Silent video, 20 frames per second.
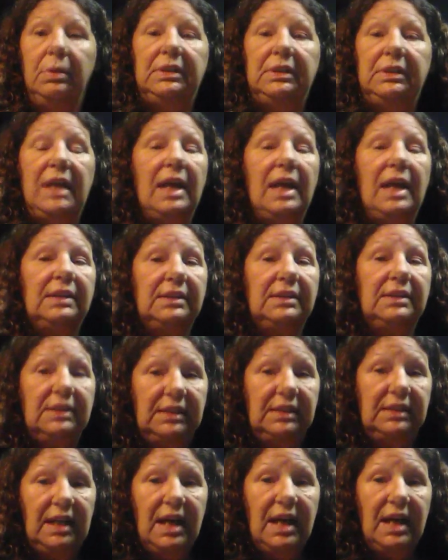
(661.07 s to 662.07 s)
But the
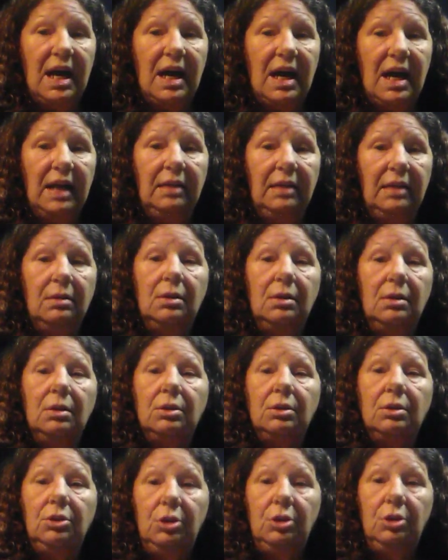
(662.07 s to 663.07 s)
SSDI,
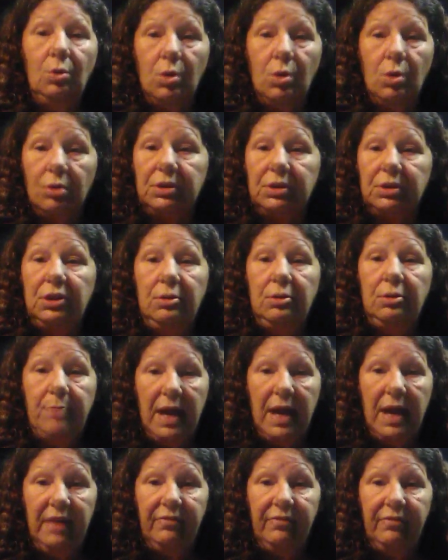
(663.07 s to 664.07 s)
you worked and you
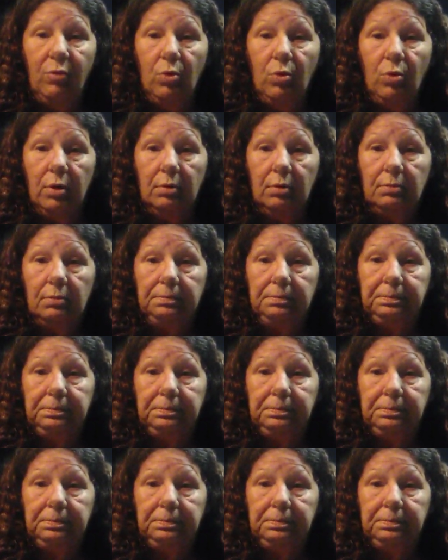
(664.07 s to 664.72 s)
paid for.